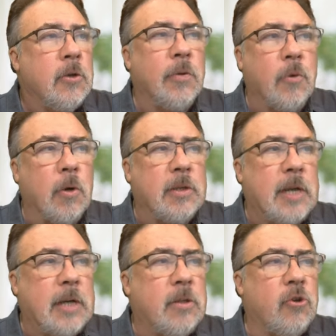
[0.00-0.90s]
So of course
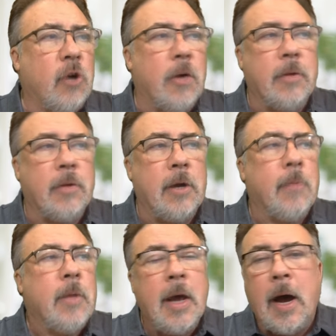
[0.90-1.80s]
that's the chart
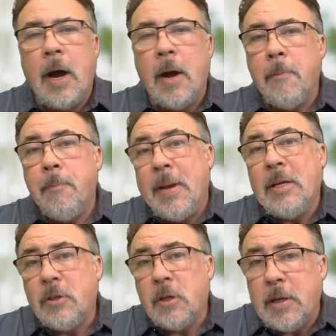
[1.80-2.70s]
there. Uh,
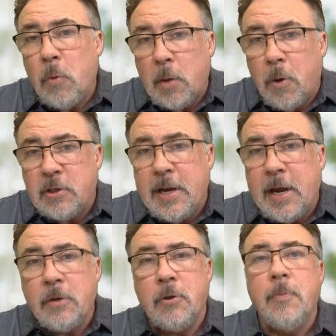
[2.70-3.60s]
basically, what it boils
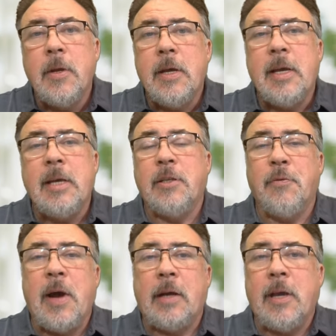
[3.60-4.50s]
down to is
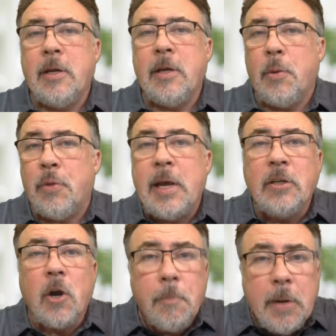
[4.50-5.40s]
the fact that you know
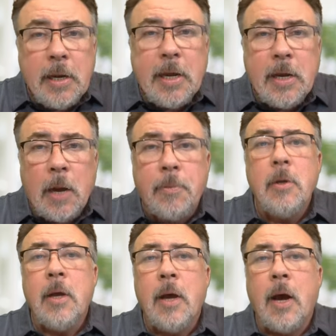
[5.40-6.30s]
things are picking up.